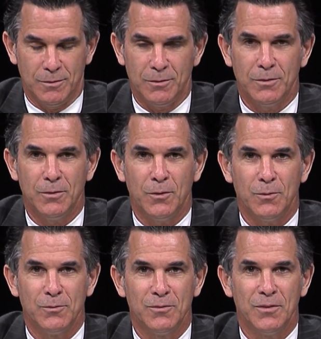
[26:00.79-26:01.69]
There you
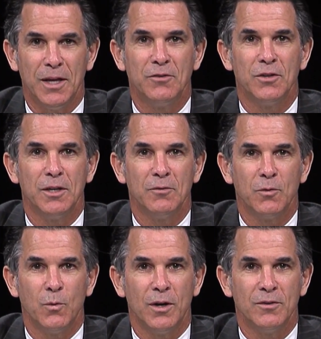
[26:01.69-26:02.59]
go. Thanks again for
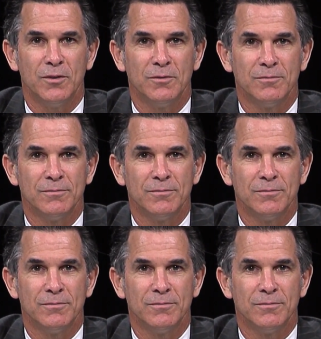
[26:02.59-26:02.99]
watching.